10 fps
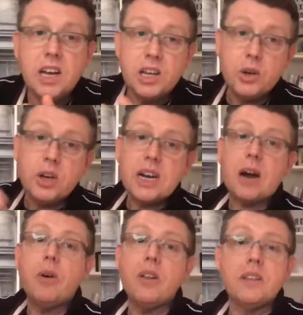you can
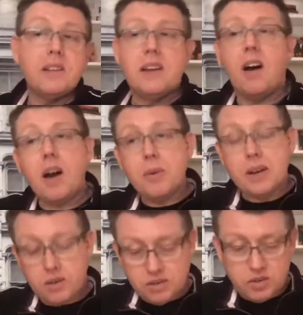go on and that I went
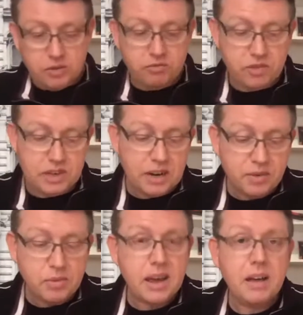on to recover
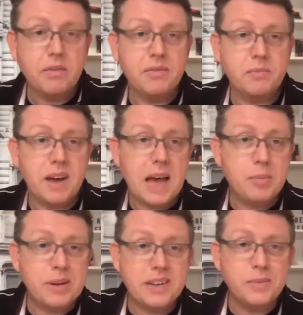my health, my
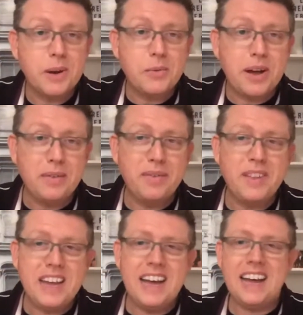happiness, my wealth,
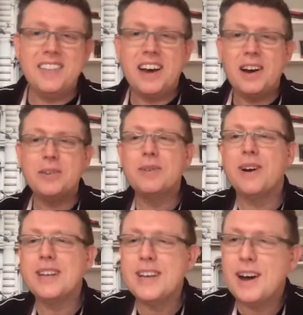the whole
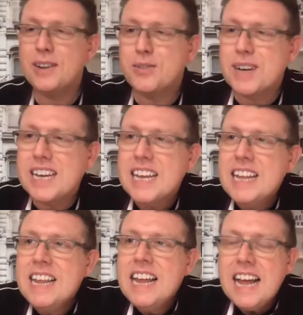9 yards, really.
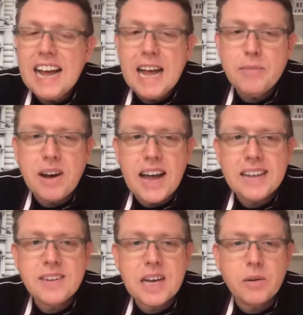I had
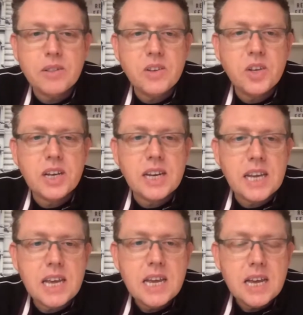to go on the
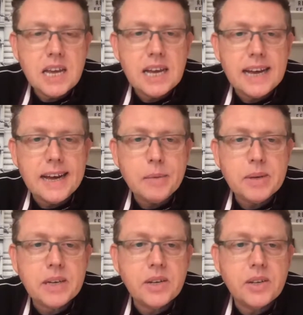journey
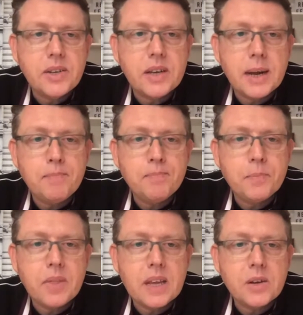because
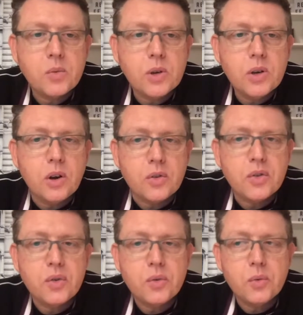things were
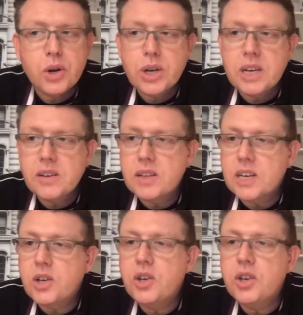not working as they
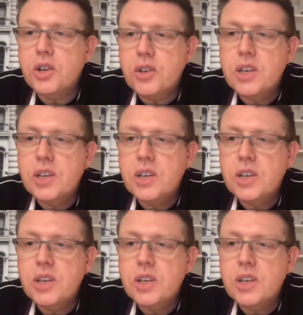should.